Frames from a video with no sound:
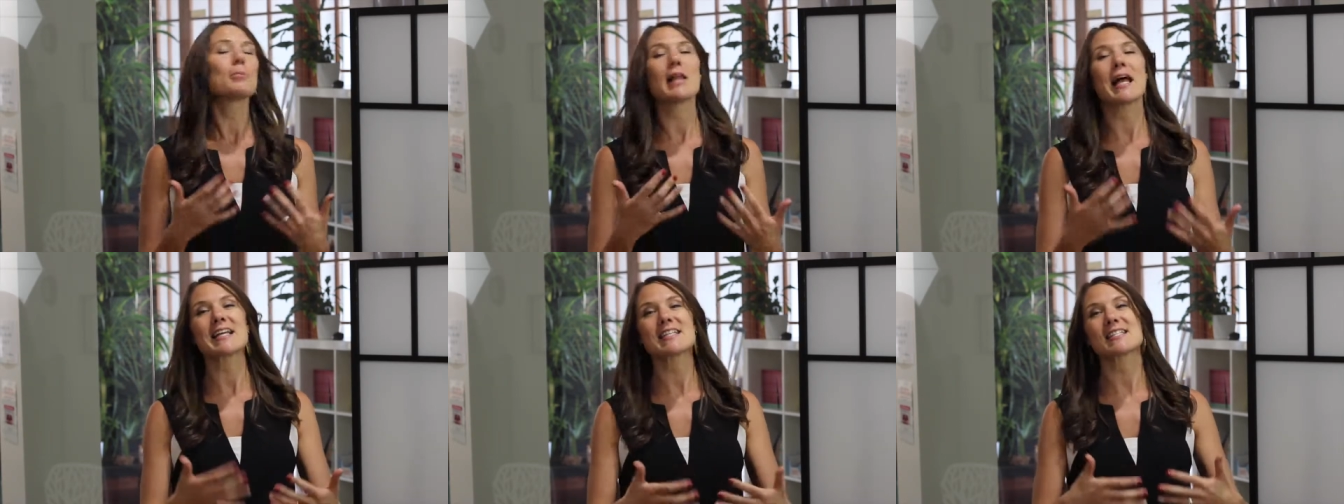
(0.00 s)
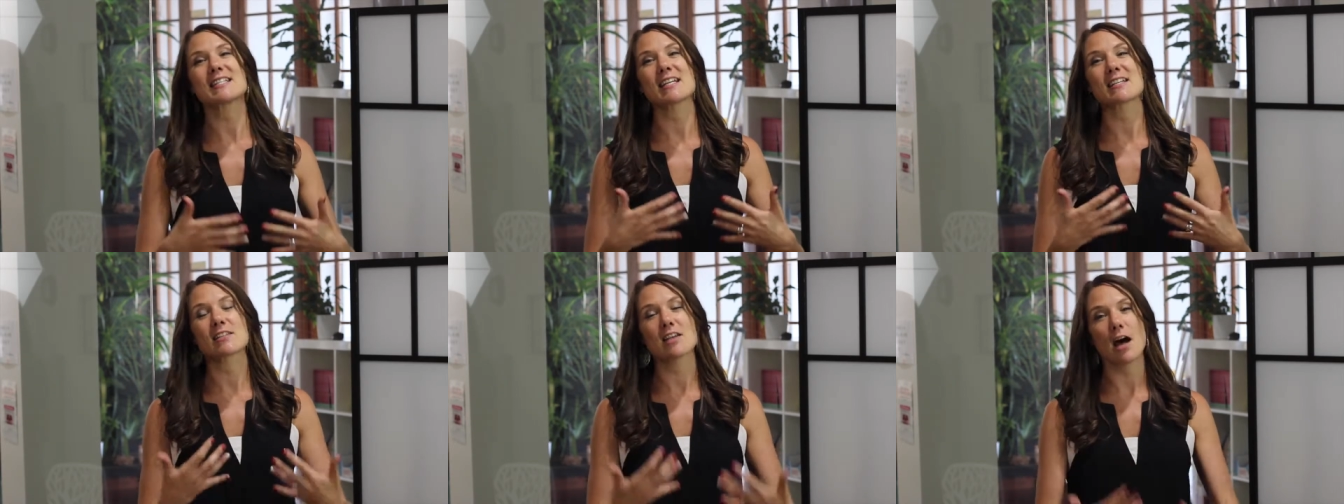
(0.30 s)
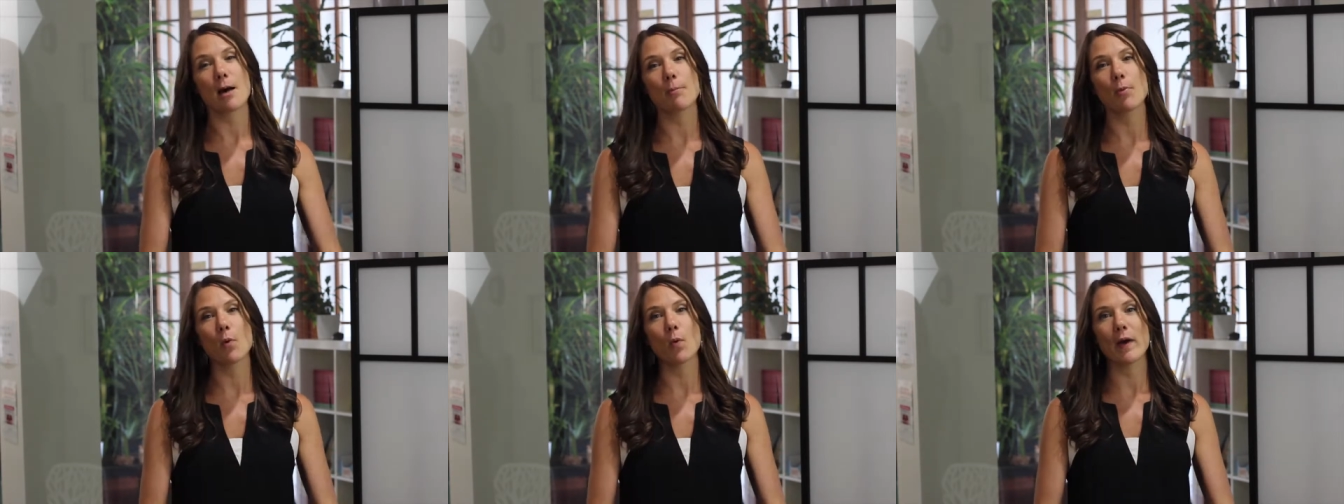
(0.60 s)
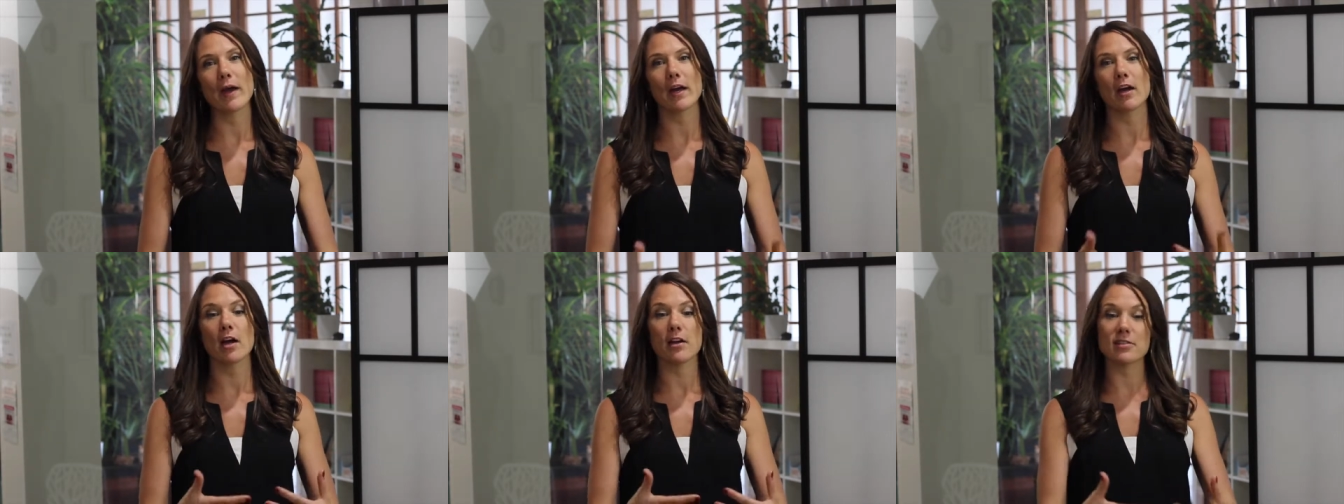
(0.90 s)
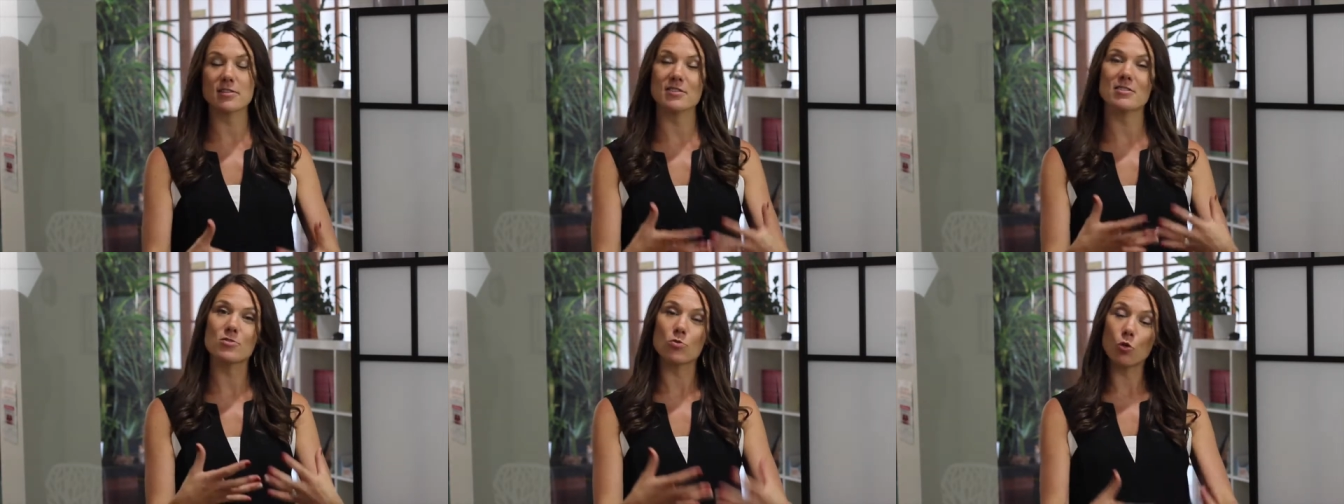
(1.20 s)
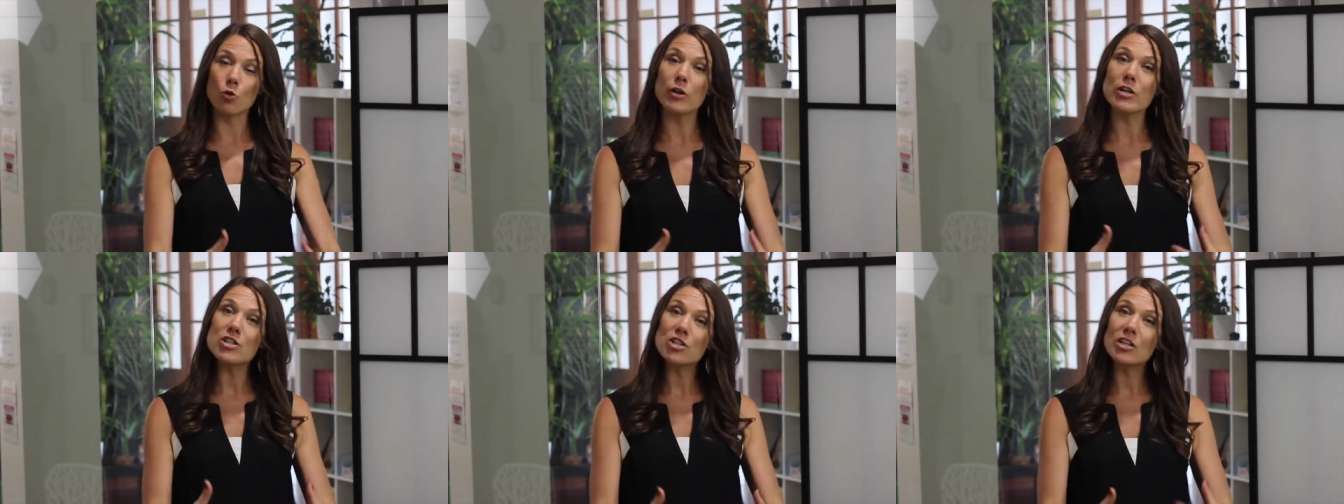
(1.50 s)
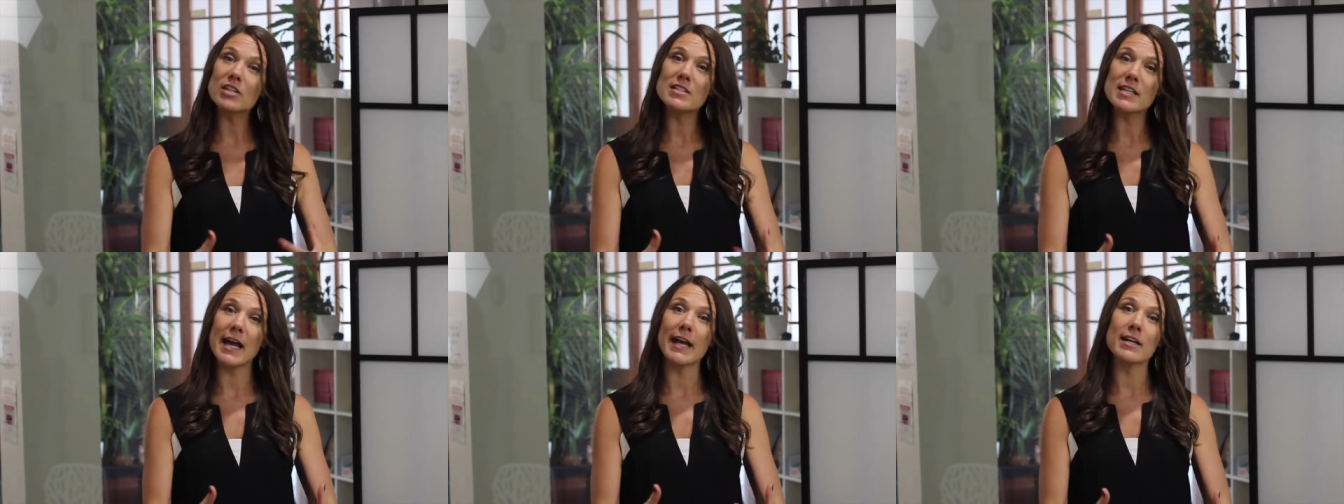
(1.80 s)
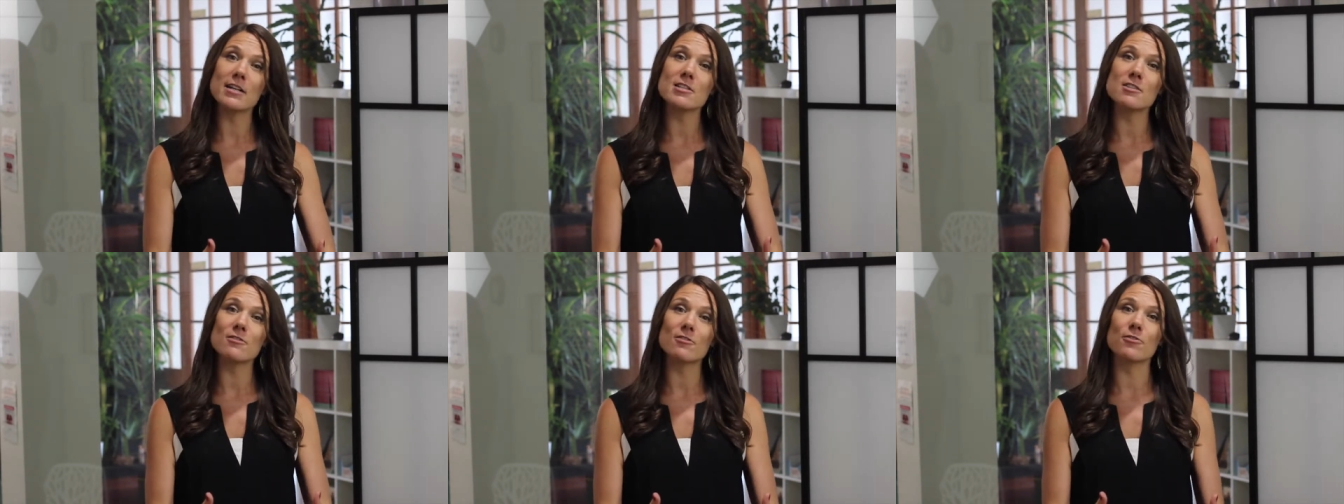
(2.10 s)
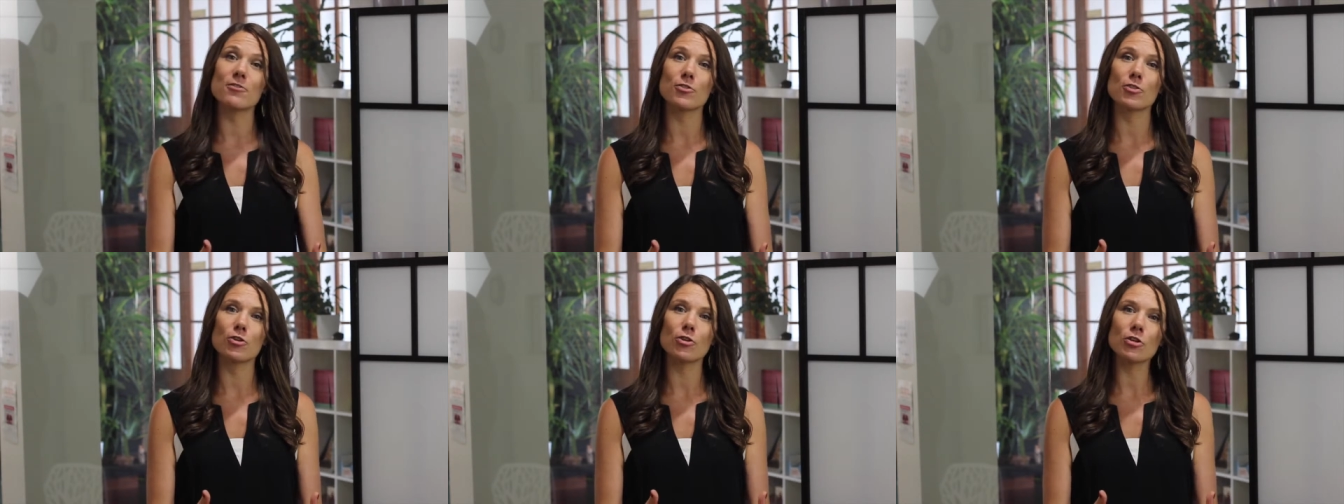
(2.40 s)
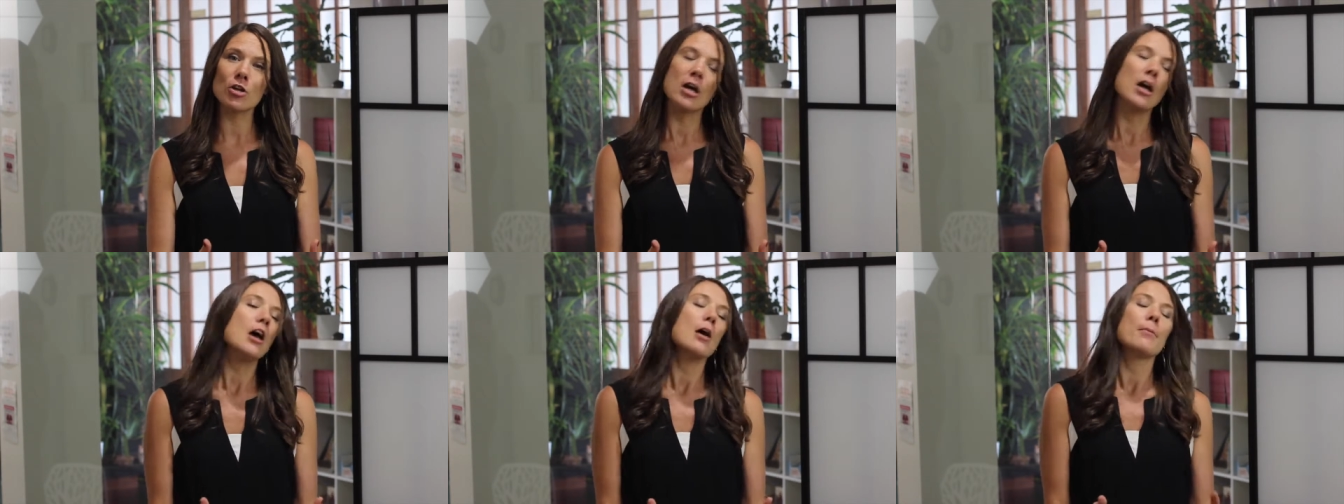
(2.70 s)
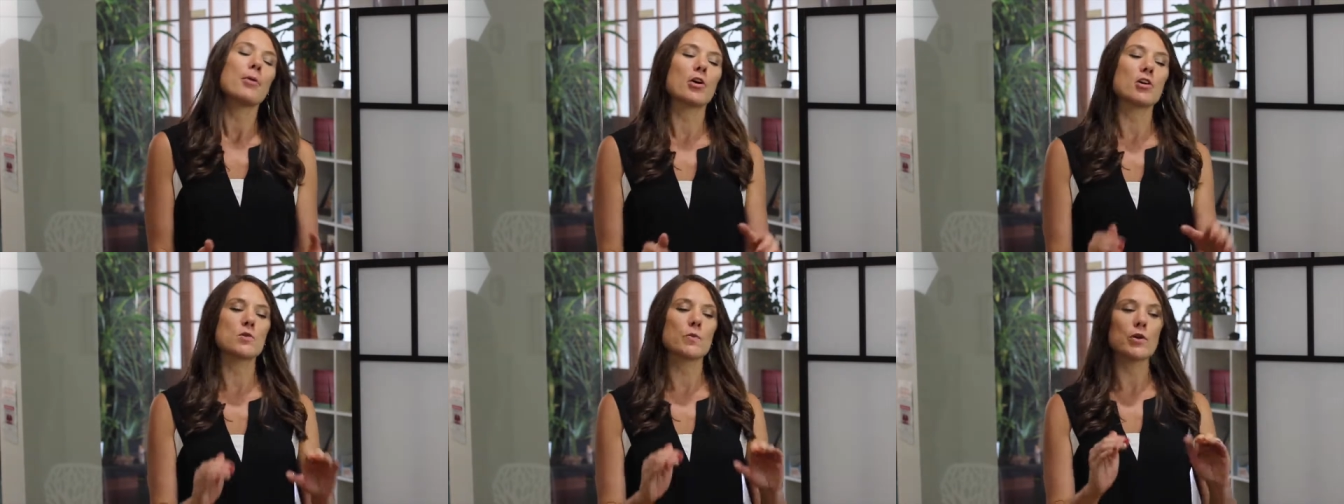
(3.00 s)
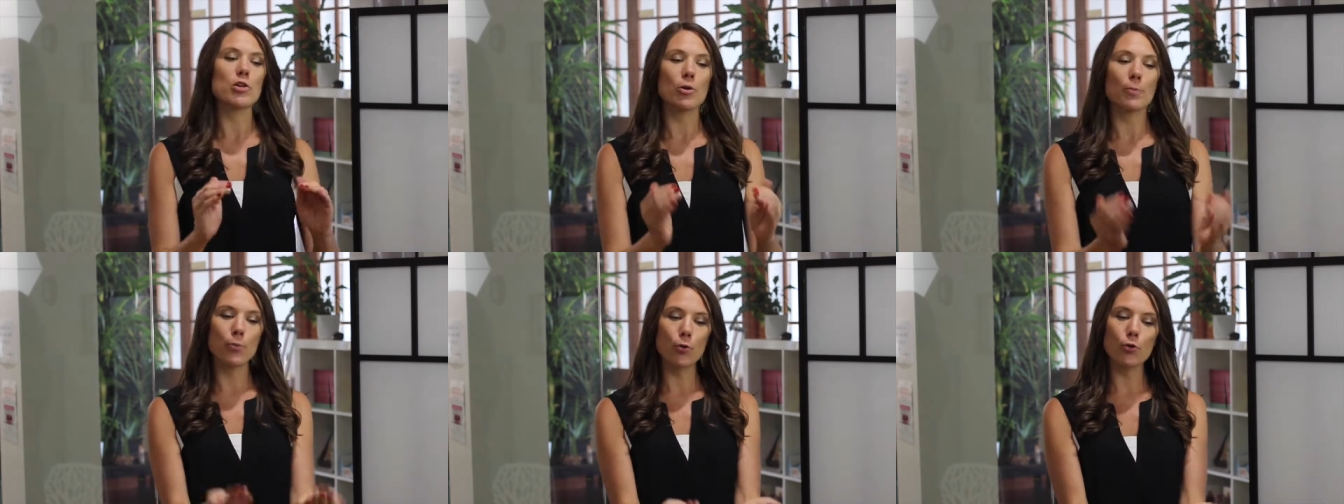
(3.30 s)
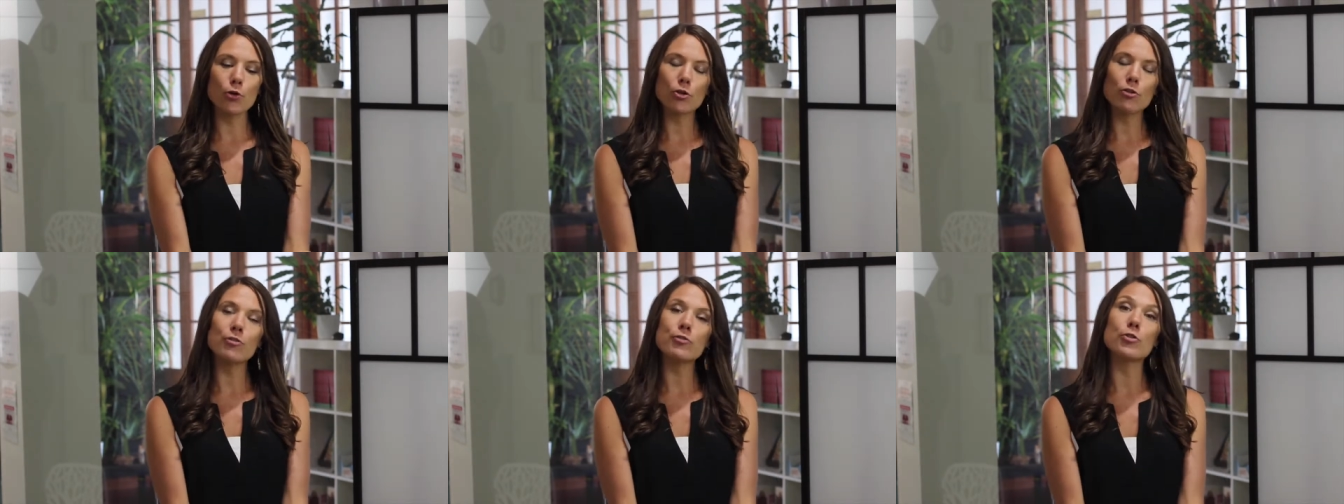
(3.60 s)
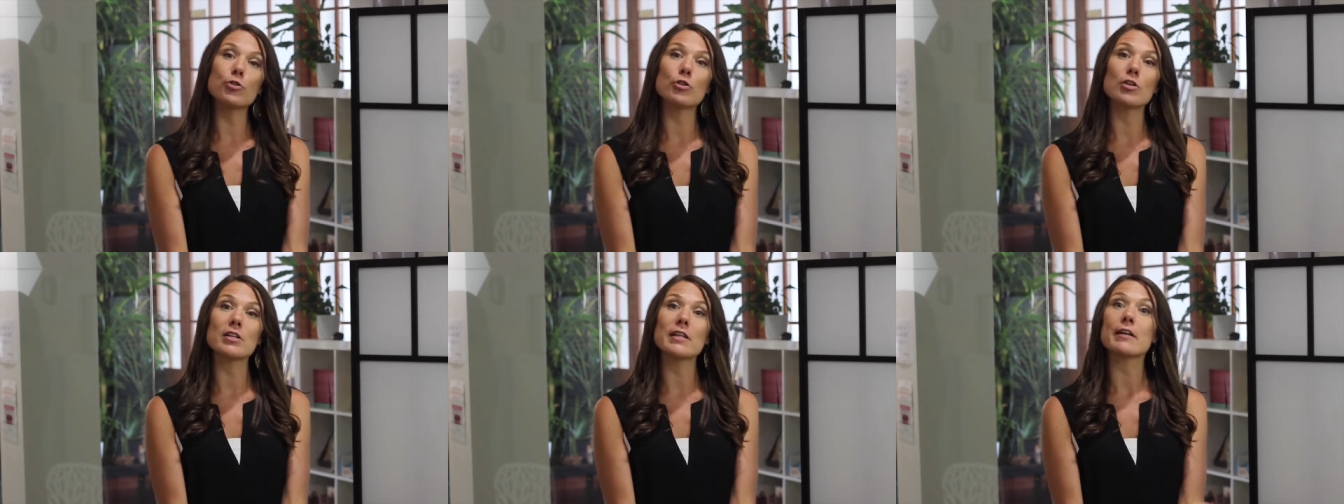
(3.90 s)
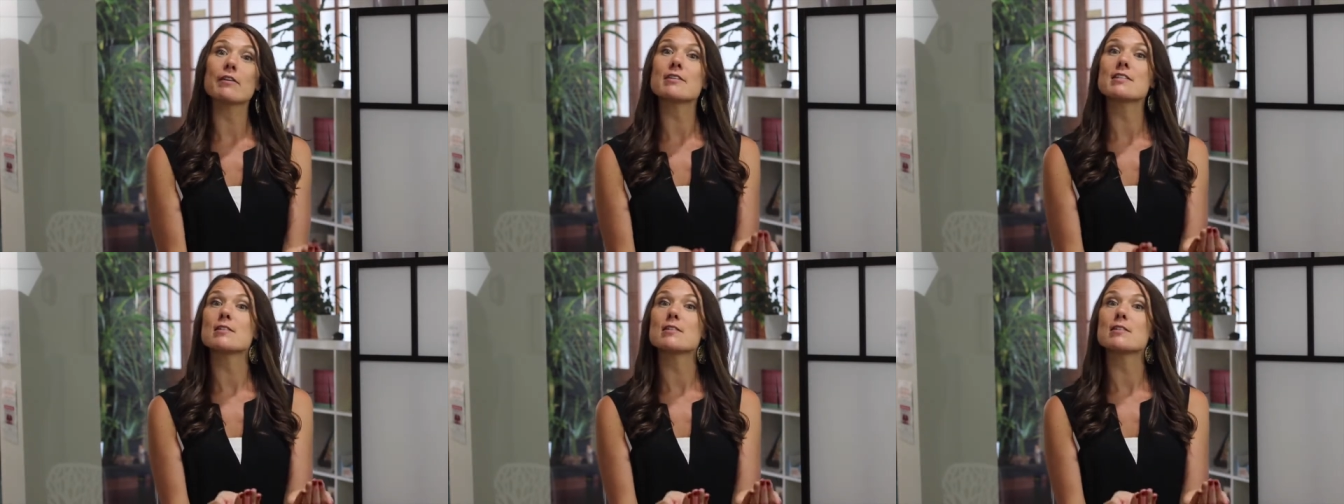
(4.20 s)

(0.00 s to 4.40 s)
plastic Tupperware kind of storage containers for food because when you put your food in there,